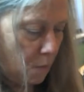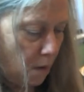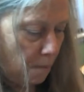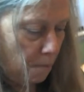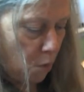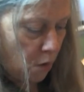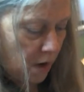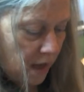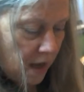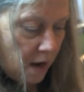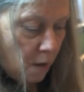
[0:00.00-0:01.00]
one more.
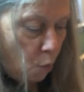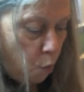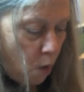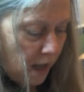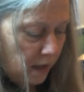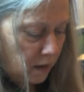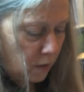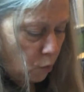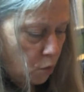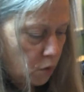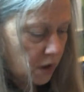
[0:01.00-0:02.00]
Will
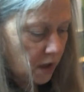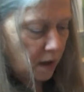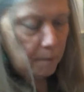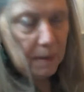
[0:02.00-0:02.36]
watercolour